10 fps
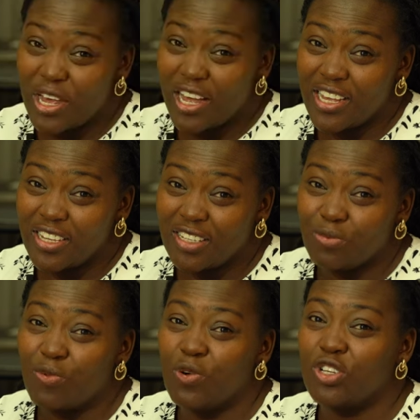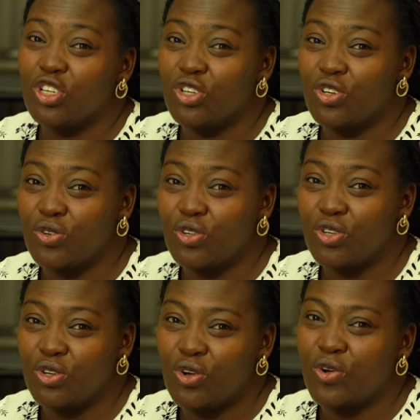you guys, we want you
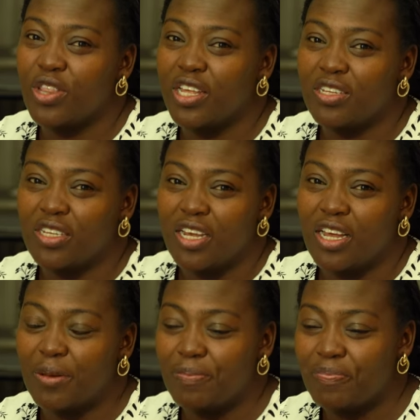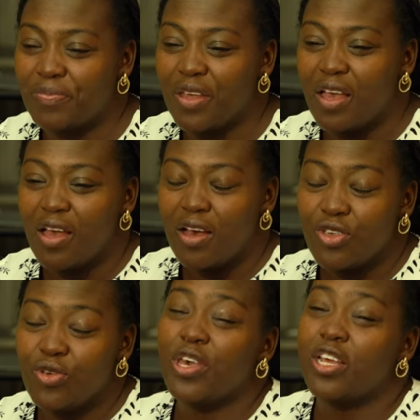to know that
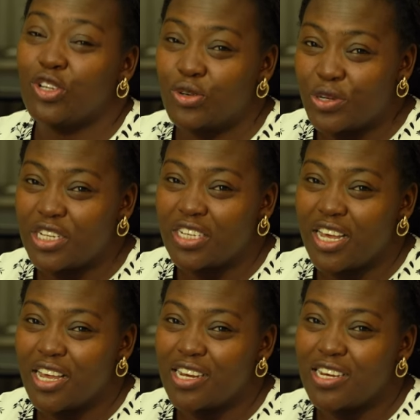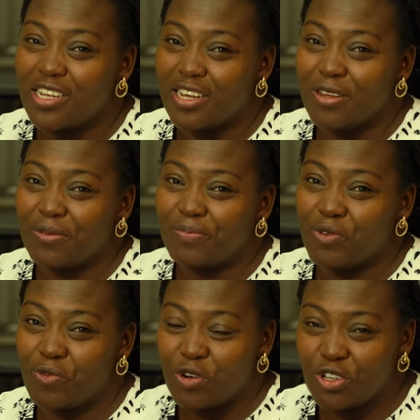you can do it. And
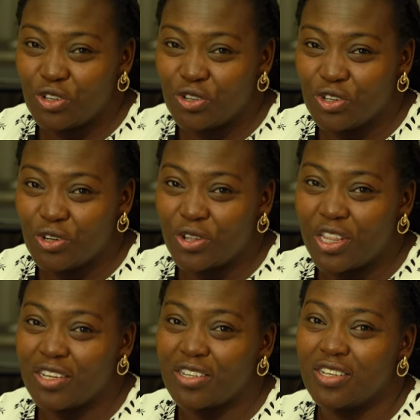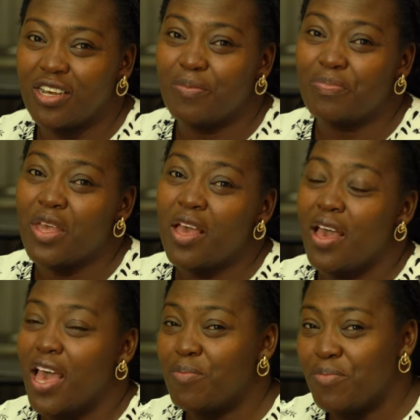we want you to know that
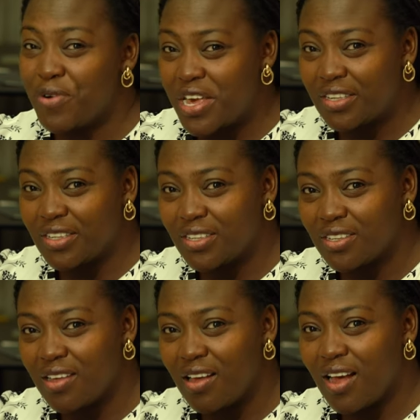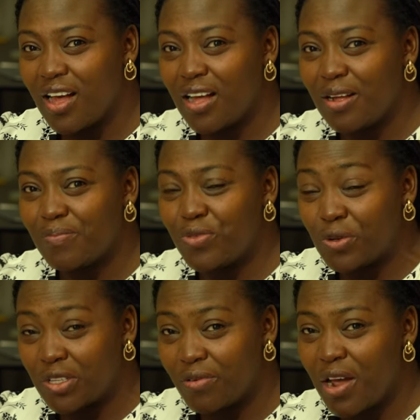embrace
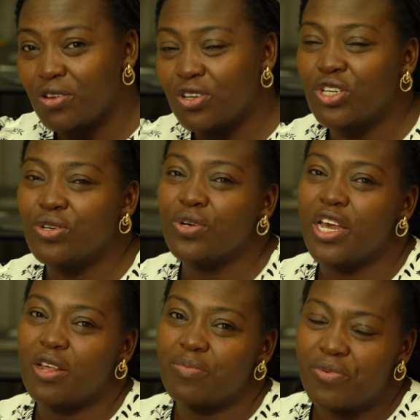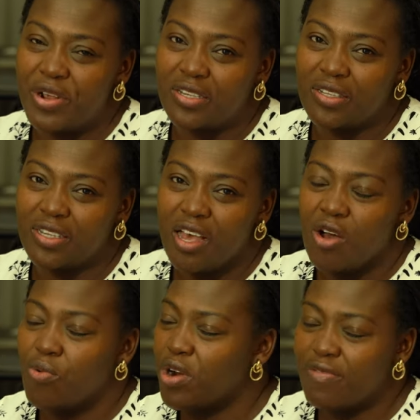those around you and embrace
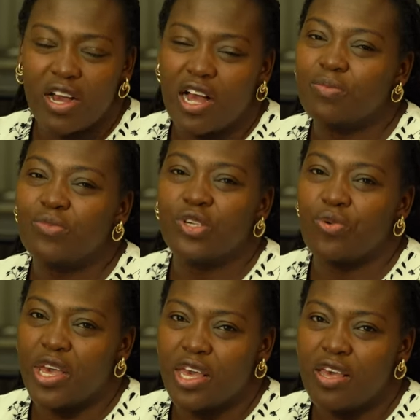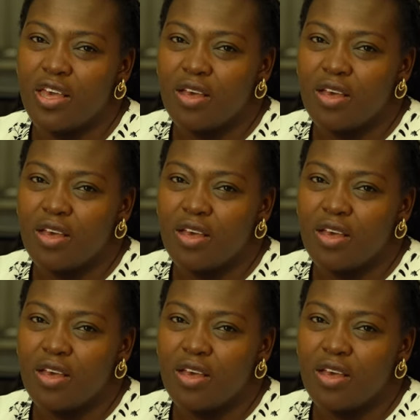whatever comes your way.